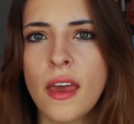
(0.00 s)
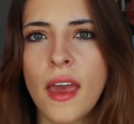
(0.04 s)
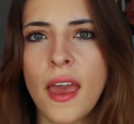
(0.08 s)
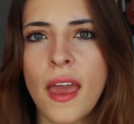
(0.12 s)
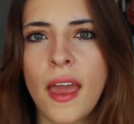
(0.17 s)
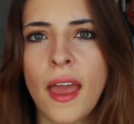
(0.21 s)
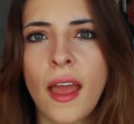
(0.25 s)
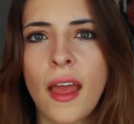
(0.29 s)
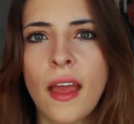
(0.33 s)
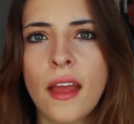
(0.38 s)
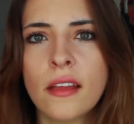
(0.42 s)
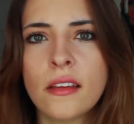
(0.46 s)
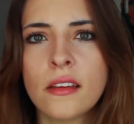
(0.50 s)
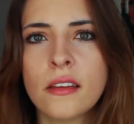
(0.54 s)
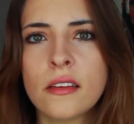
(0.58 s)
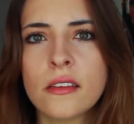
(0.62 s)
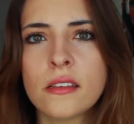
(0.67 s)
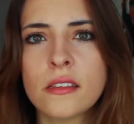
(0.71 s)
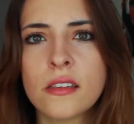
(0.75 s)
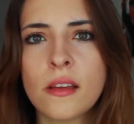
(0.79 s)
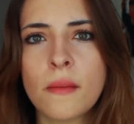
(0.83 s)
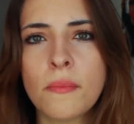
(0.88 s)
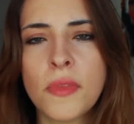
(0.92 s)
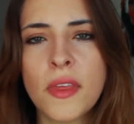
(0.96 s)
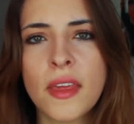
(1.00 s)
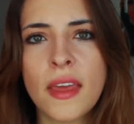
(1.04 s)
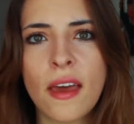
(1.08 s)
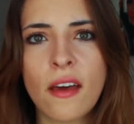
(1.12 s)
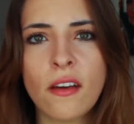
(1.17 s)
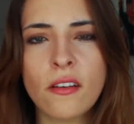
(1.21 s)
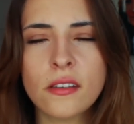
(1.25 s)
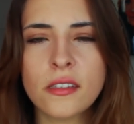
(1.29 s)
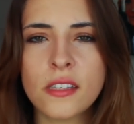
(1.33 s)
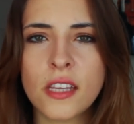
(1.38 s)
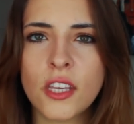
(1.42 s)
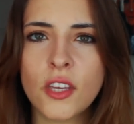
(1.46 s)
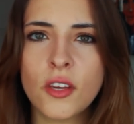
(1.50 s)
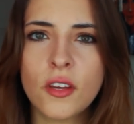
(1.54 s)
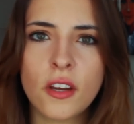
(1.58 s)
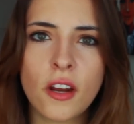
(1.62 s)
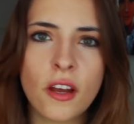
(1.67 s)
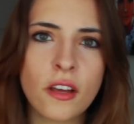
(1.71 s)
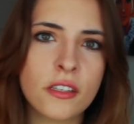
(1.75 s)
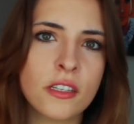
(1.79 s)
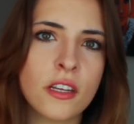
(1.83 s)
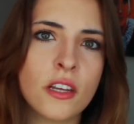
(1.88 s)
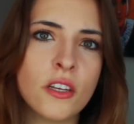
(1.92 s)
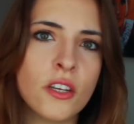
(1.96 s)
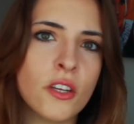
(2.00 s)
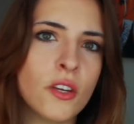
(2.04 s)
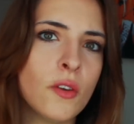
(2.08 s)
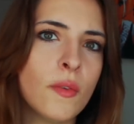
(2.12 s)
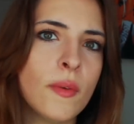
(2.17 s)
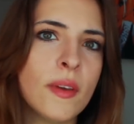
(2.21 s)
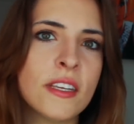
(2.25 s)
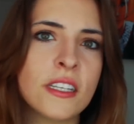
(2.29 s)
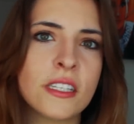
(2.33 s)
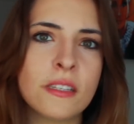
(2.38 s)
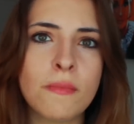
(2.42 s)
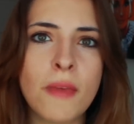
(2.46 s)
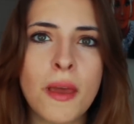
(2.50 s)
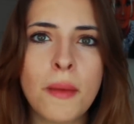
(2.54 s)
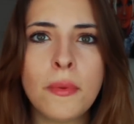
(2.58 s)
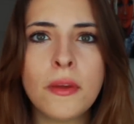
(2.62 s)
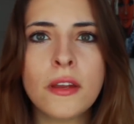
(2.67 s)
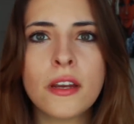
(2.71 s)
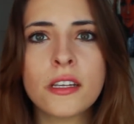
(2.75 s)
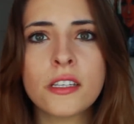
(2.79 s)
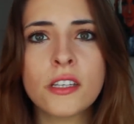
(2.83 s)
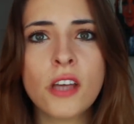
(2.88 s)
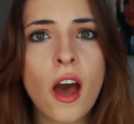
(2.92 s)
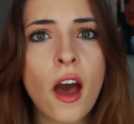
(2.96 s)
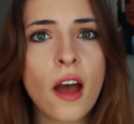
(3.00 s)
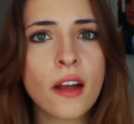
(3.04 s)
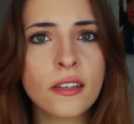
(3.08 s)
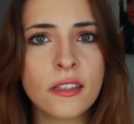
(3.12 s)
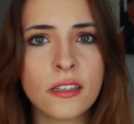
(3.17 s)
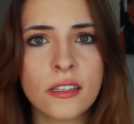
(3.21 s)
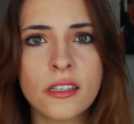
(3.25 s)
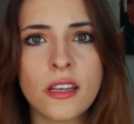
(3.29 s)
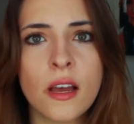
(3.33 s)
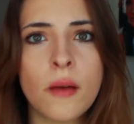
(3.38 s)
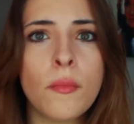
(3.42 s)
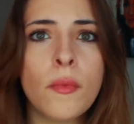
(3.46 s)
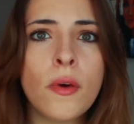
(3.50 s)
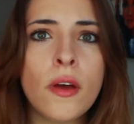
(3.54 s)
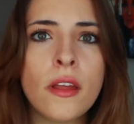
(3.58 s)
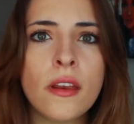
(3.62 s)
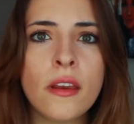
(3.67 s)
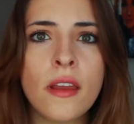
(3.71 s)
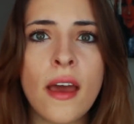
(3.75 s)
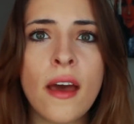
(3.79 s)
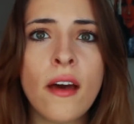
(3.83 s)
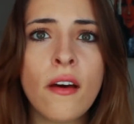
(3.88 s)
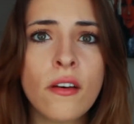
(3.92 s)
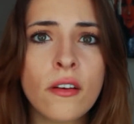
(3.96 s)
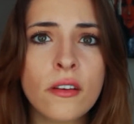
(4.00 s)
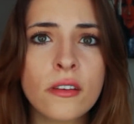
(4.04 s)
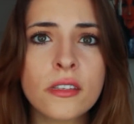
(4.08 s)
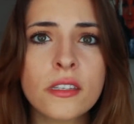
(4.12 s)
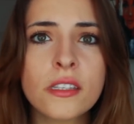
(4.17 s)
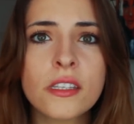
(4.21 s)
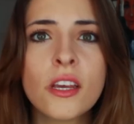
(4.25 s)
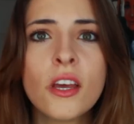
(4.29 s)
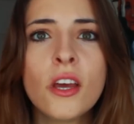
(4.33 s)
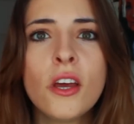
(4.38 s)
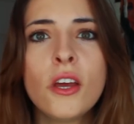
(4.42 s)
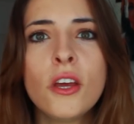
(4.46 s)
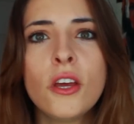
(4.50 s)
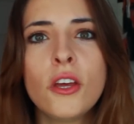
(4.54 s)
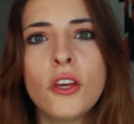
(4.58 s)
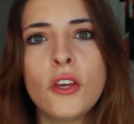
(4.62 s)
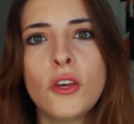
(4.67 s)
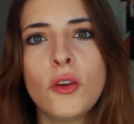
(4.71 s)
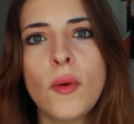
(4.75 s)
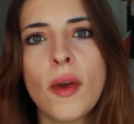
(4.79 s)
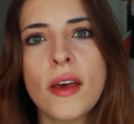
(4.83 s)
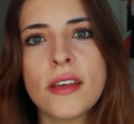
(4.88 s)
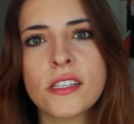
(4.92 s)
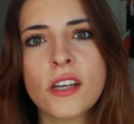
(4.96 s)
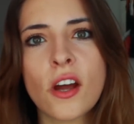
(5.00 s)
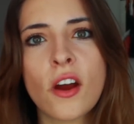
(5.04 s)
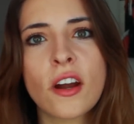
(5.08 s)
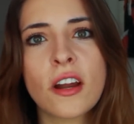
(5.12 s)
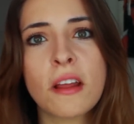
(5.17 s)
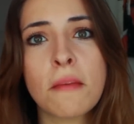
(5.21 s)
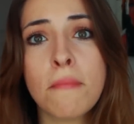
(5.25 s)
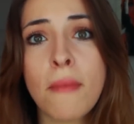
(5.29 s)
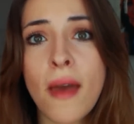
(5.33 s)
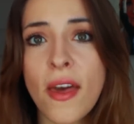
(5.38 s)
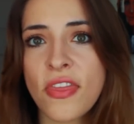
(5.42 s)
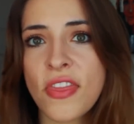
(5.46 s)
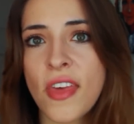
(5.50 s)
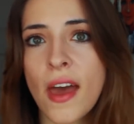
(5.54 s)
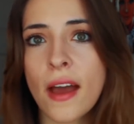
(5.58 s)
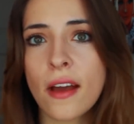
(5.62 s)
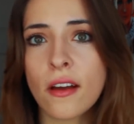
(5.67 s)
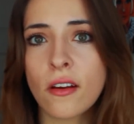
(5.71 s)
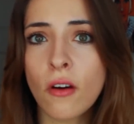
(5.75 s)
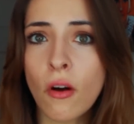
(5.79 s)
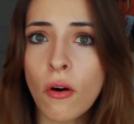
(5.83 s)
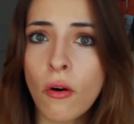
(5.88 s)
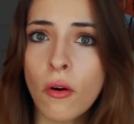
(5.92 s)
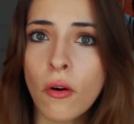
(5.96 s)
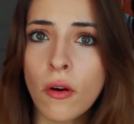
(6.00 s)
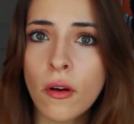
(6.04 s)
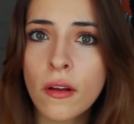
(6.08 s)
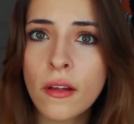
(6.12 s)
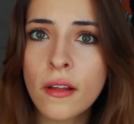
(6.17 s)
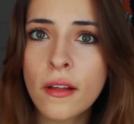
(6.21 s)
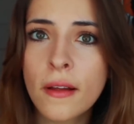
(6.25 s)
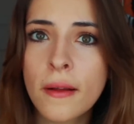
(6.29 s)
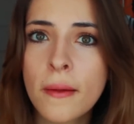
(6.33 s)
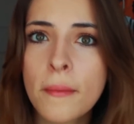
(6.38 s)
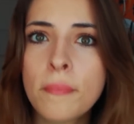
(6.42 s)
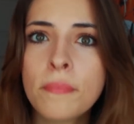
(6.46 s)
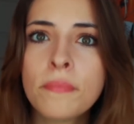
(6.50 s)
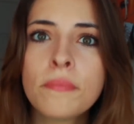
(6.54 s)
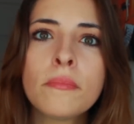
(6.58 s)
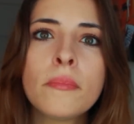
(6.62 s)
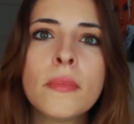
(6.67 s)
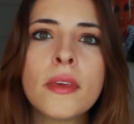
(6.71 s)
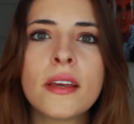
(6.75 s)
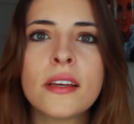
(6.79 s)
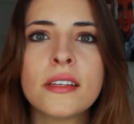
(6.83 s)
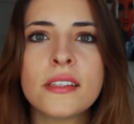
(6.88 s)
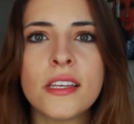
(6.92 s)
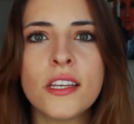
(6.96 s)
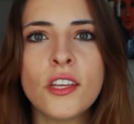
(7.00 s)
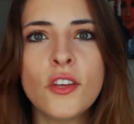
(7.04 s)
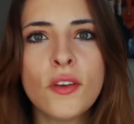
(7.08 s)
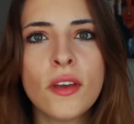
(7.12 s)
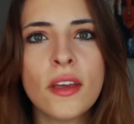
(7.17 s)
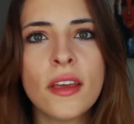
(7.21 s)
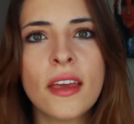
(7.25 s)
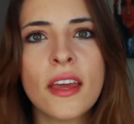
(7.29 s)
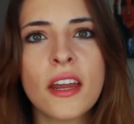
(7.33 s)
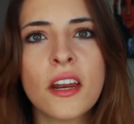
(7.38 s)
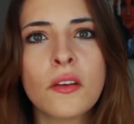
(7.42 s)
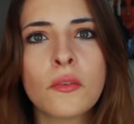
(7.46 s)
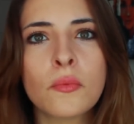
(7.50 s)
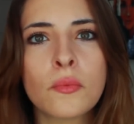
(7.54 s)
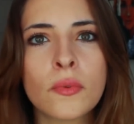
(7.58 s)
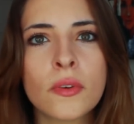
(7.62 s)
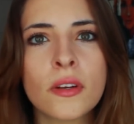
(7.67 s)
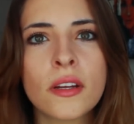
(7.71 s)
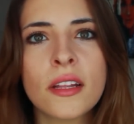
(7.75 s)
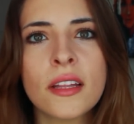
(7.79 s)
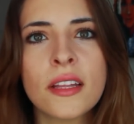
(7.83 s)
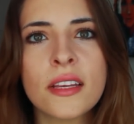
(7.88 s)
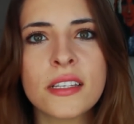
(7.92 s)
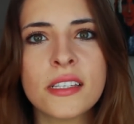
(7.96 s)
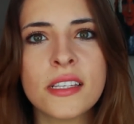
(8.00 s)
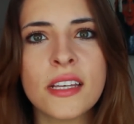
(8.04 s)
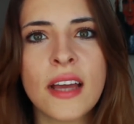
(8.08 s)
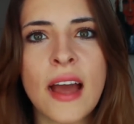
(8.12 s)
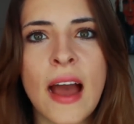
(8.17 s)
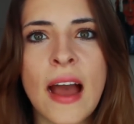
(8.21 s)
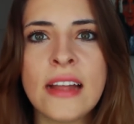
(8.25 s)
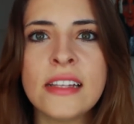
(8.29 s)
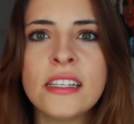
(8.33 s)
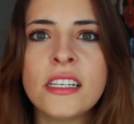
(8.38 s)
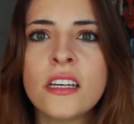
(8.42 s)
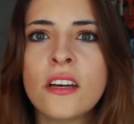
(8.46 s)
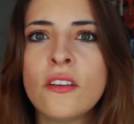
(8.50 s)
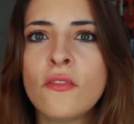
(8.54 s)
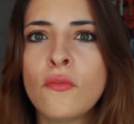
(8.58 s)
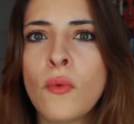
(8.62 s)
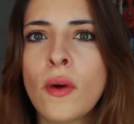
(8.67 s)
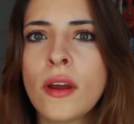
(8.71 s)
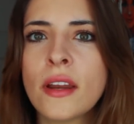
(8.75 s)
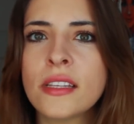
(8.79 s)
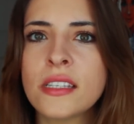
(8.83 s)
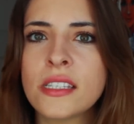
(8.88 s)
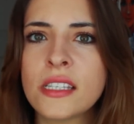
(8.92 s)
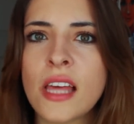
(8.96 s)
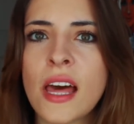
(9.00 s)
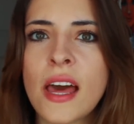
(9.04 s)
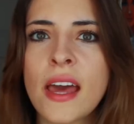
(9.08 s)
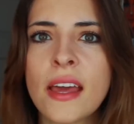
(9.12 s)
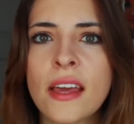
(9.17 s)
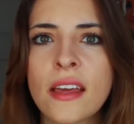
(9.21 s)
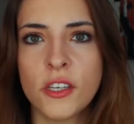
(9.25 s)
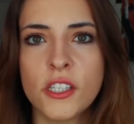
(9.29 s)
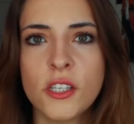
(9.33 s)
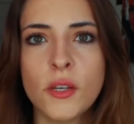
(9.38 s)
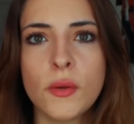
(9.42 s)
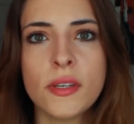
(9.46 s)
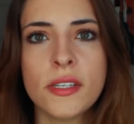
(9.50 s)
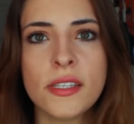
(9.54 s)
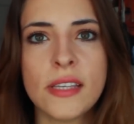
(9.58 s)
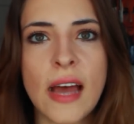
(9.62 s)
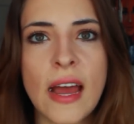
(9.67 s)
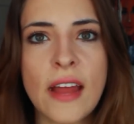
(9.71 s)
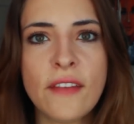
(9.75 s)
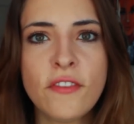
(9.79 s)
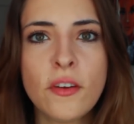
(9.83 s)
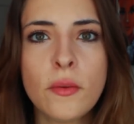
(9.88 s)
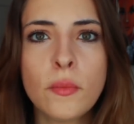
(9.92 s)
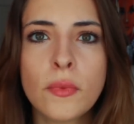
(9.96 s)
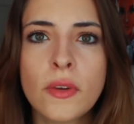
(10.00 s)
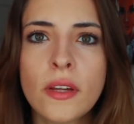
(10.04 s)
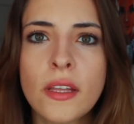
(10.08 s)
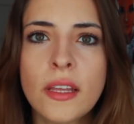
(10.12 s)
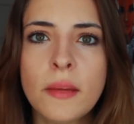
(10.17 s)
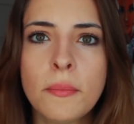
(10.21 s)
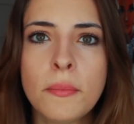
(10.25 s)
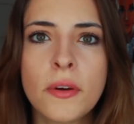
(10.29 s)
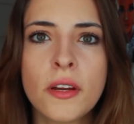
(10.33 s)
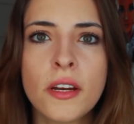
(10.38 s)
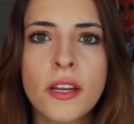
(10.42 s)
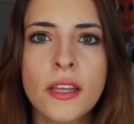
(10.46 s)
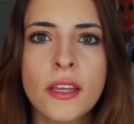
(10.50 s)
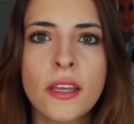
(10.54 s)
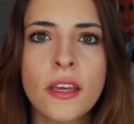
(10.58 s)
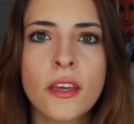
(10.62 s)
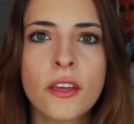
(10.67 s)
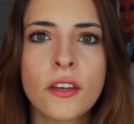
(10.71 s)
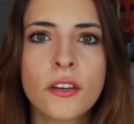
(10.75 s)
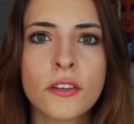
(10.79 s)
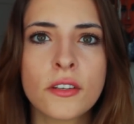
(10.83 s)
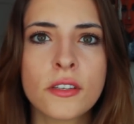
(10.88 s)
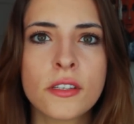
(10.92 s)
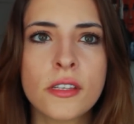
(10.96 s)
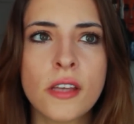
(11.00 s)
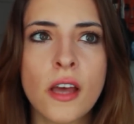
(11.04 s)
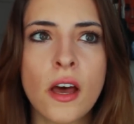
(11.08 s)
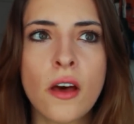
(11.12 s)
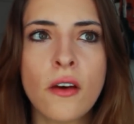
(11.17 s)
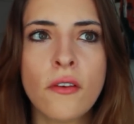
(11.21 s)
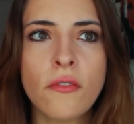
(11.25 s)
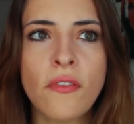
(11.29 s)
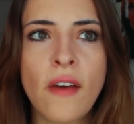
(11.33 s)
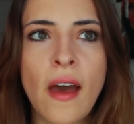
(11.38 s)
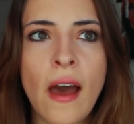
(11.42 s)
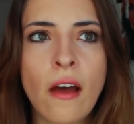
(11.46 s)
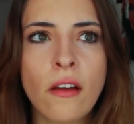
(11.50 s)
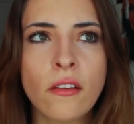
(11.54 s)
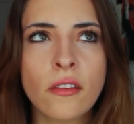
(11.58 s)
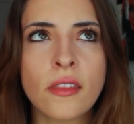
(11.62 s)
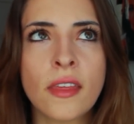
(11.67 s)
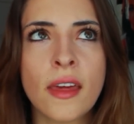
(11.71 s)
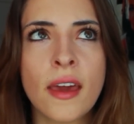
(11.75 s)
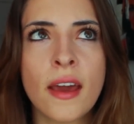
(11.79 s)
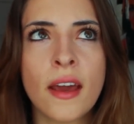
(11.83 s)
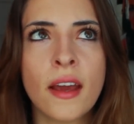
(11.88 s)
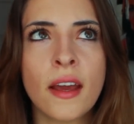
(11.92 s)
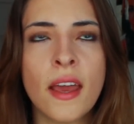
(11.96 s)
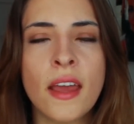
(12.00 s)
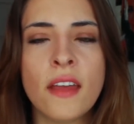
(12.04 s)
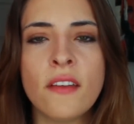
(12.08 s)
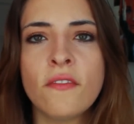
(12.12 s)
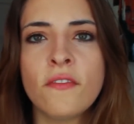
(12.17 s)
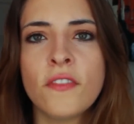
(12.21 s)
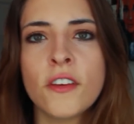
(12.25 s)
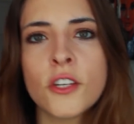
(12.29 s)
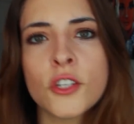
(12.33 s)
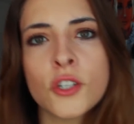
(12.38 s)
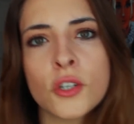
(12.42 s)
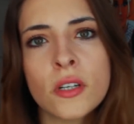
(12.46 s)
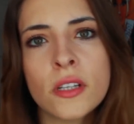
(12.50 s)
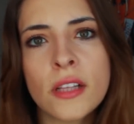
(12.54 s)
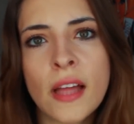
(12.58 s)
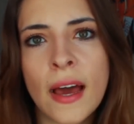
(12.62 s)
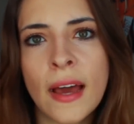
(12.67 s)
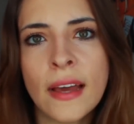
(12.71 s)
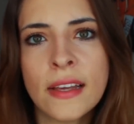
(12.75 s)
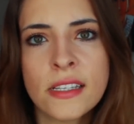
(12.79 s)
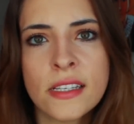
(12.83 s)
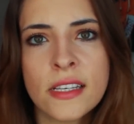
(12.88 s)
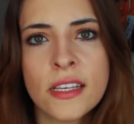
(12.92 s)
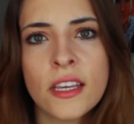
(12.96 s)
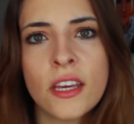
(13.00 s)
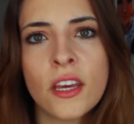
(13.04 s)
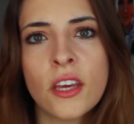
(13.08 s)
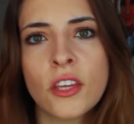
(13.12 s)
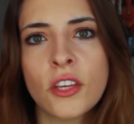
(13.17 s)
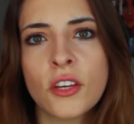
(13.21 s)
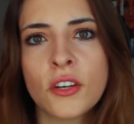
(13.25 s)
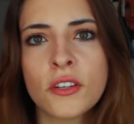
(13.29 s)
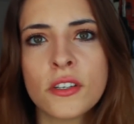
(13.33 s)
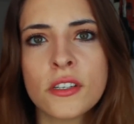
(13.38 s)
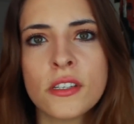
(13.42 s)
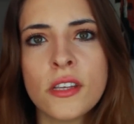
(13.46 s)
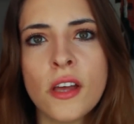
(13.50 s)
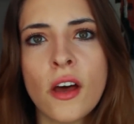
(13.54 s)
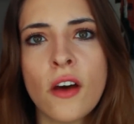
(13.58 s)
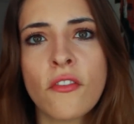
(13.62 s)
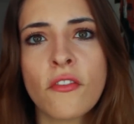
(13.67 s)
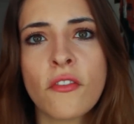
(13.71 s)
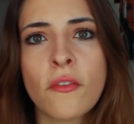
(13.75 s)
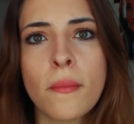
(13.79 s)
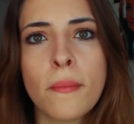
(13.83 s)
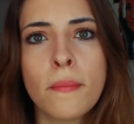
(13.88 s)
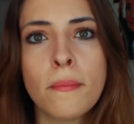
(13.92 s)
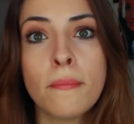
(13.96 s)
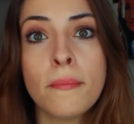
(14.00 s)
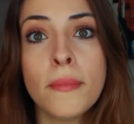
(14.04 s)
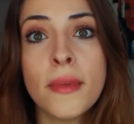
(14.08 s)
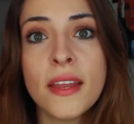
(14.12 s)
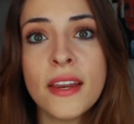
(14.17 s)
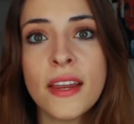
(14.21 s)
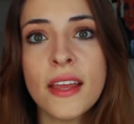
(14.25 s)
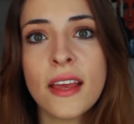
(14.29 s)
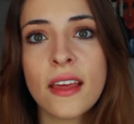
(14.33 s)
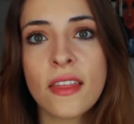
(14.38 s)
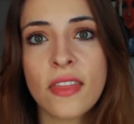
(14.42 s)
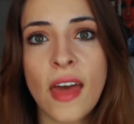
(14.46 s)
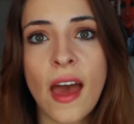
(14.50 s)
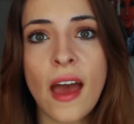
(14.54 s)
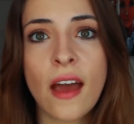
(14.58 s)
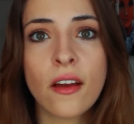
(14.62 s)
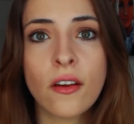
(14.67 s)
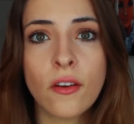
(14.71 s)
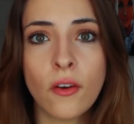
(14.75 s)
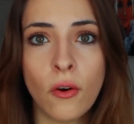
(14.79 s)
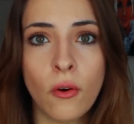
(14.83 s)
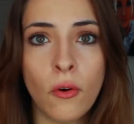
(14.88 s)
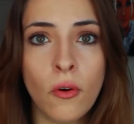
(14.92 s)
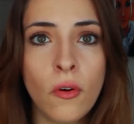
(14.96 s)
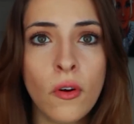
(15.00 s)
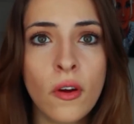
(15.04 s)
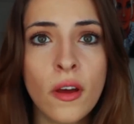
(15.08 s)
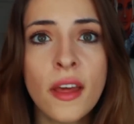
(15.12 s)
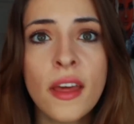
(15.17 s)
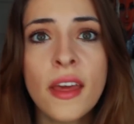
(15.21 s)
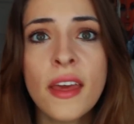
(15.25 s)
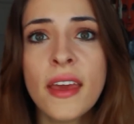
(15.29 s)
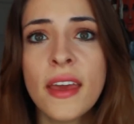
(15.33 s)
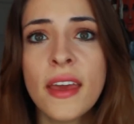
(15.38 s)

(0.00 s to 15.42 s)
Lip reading: And something else that you could also do is maybe to talk to someone else who has already met that goal, because then you can get a realistic idea of what it's like. So aside from really putting yourself out there and visualizing yourself meeting that goal,